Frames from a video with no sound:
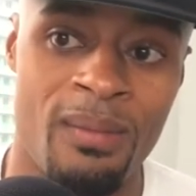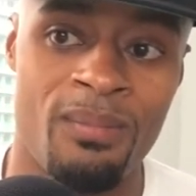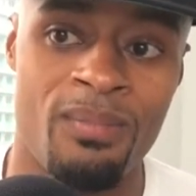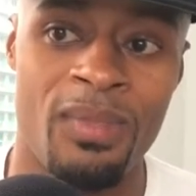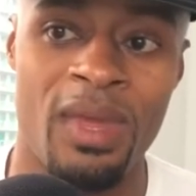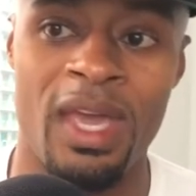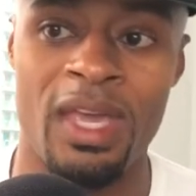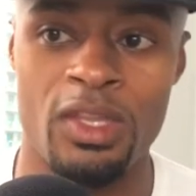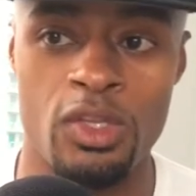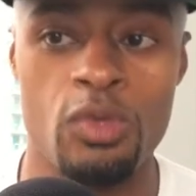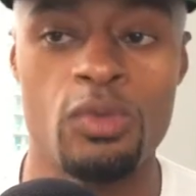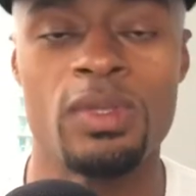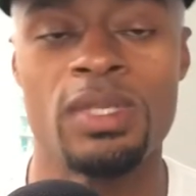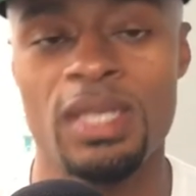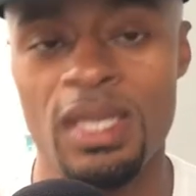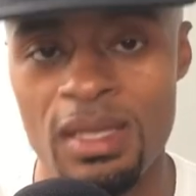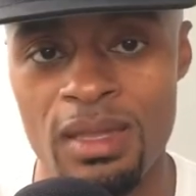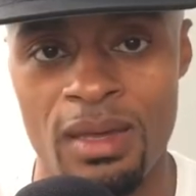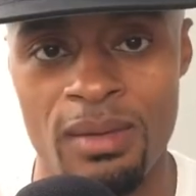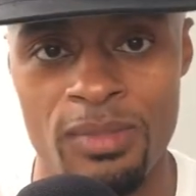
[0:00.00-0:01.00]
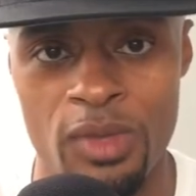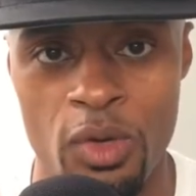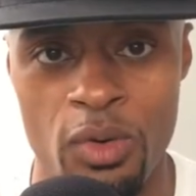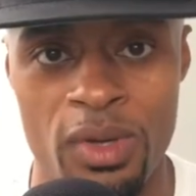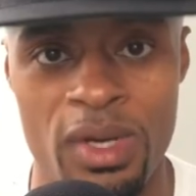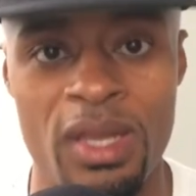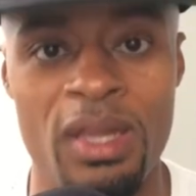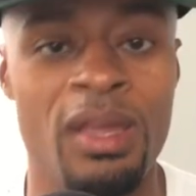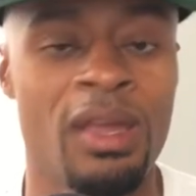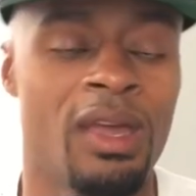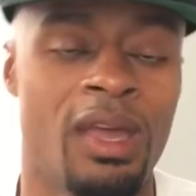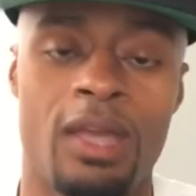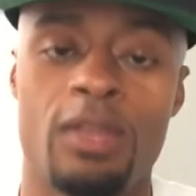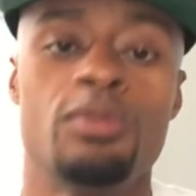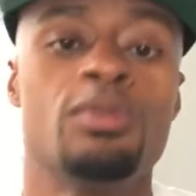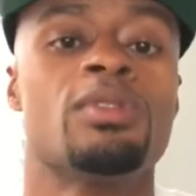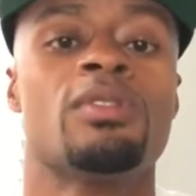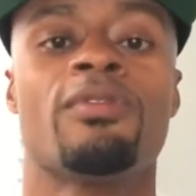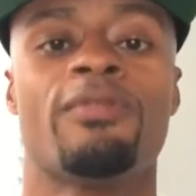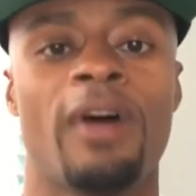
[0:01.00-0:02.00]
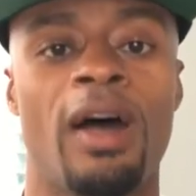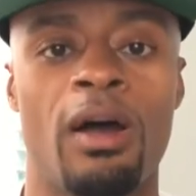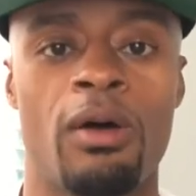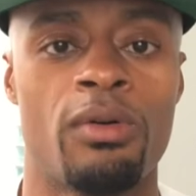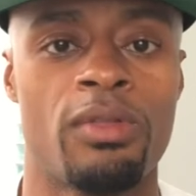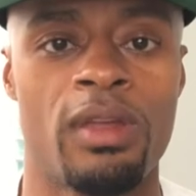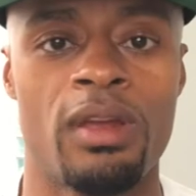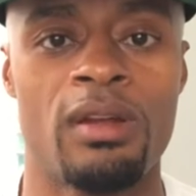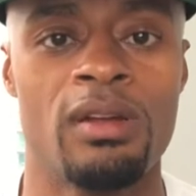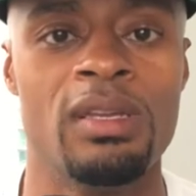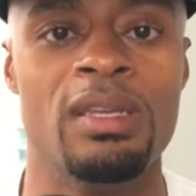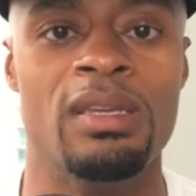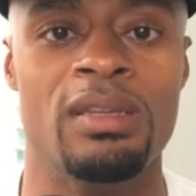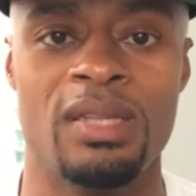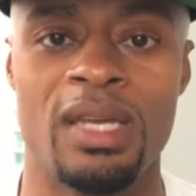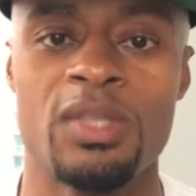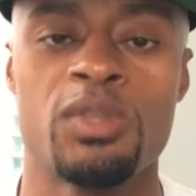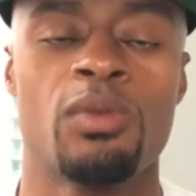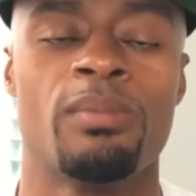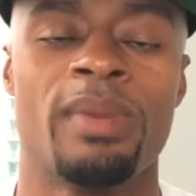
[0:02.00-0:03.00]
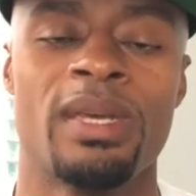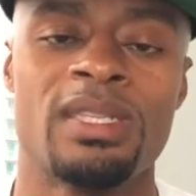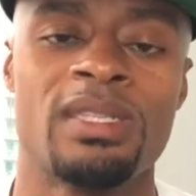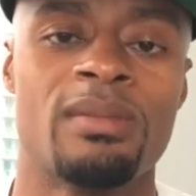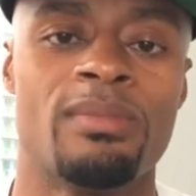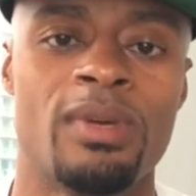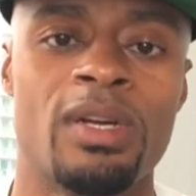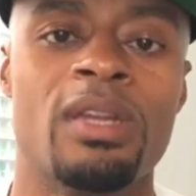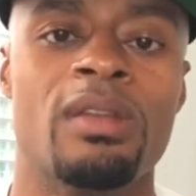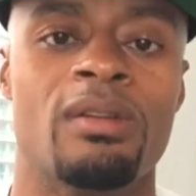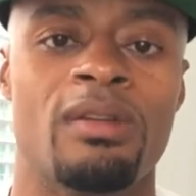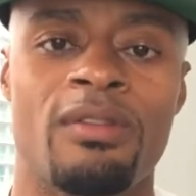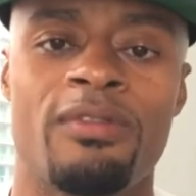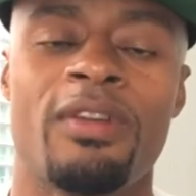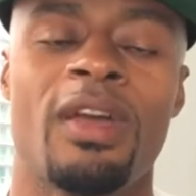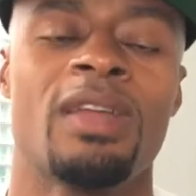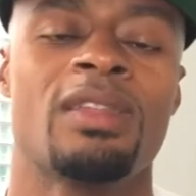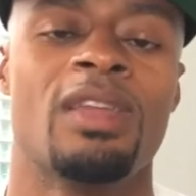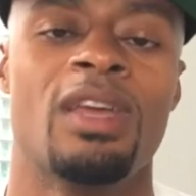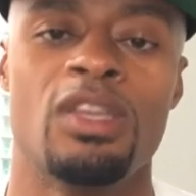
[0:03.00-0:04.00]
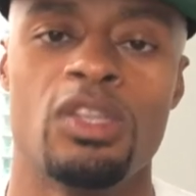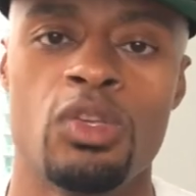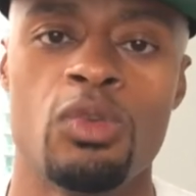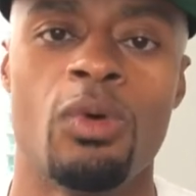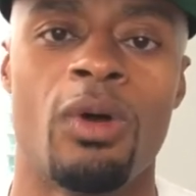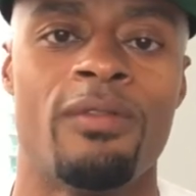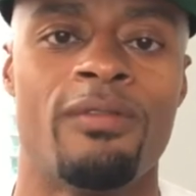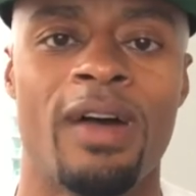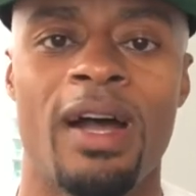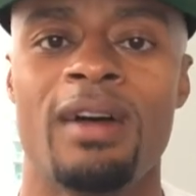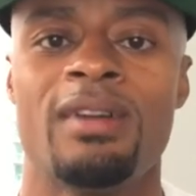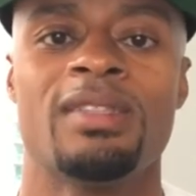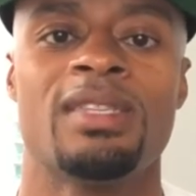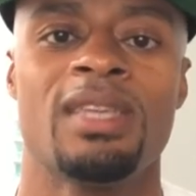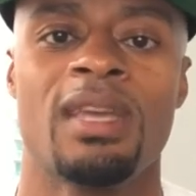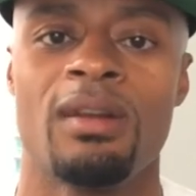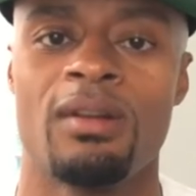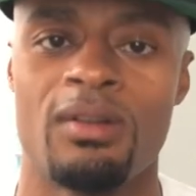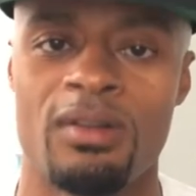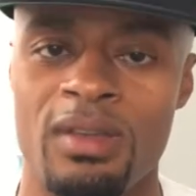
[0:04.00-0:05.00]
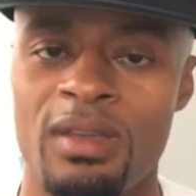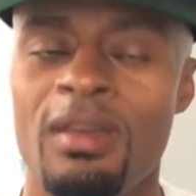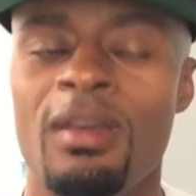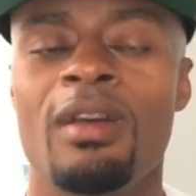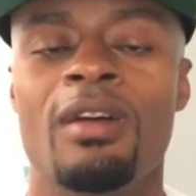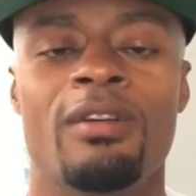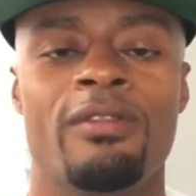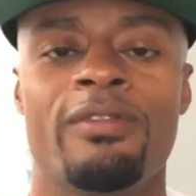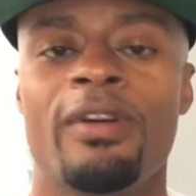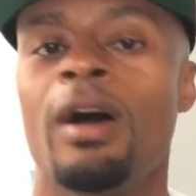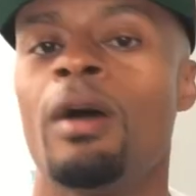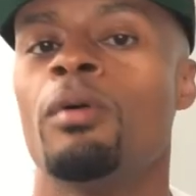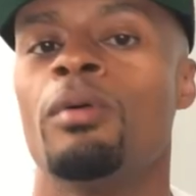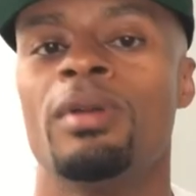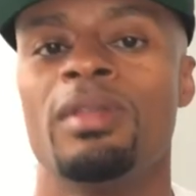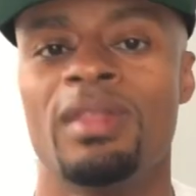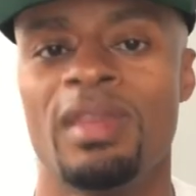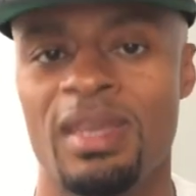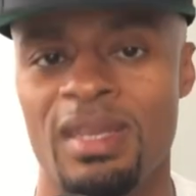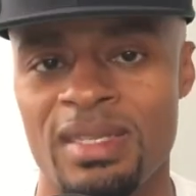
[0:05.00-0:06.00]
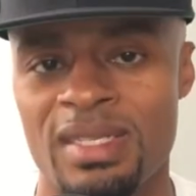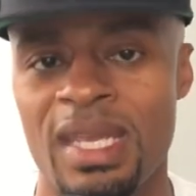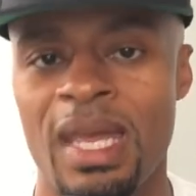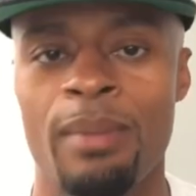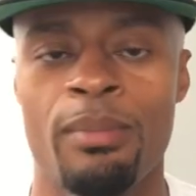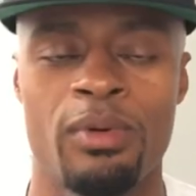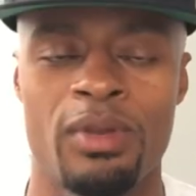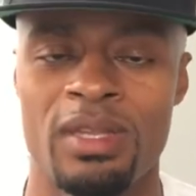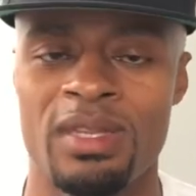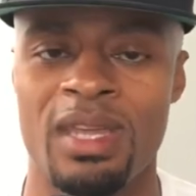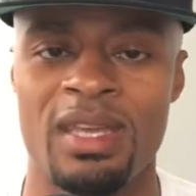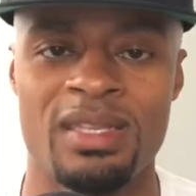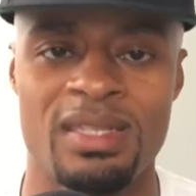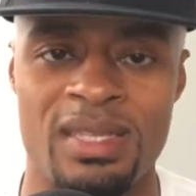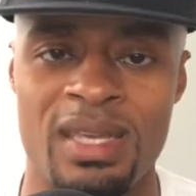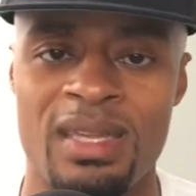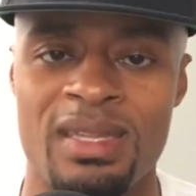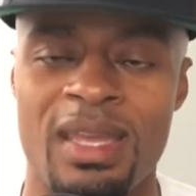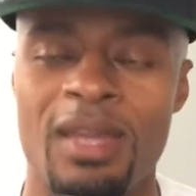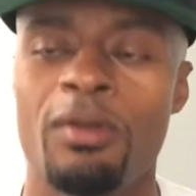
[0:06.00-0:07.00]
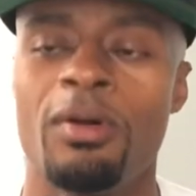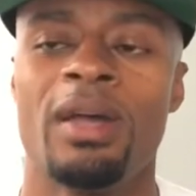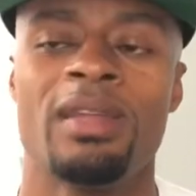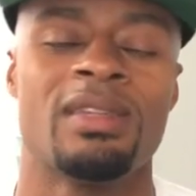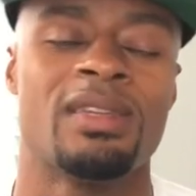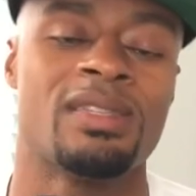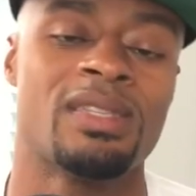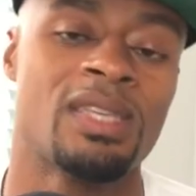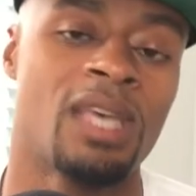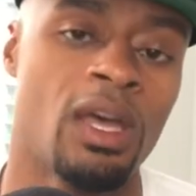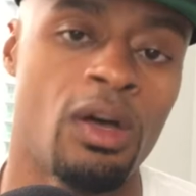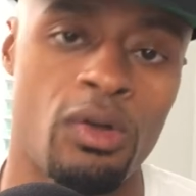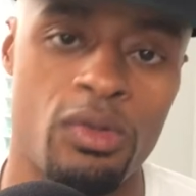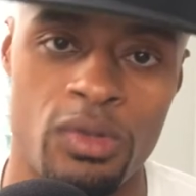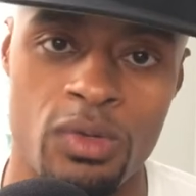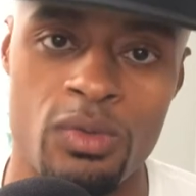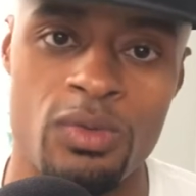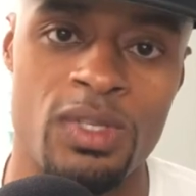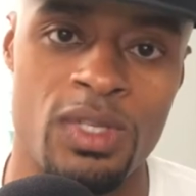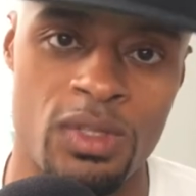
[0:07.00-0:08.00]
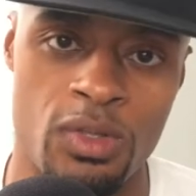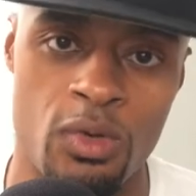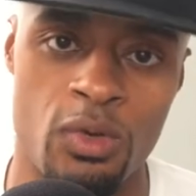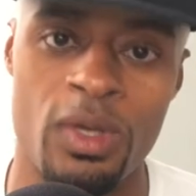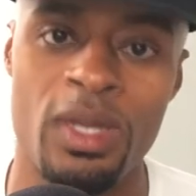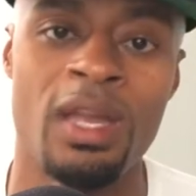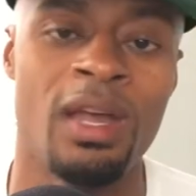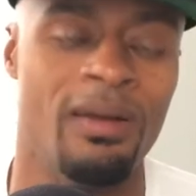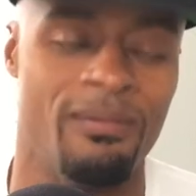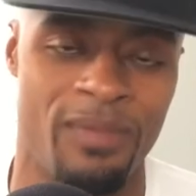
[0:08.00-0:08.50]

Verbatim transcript: and you see them doing it and you just follow their lead. That's what makes them a leader. The fact that you are voluntarily following the example that they set. They don't have to tell you to do it.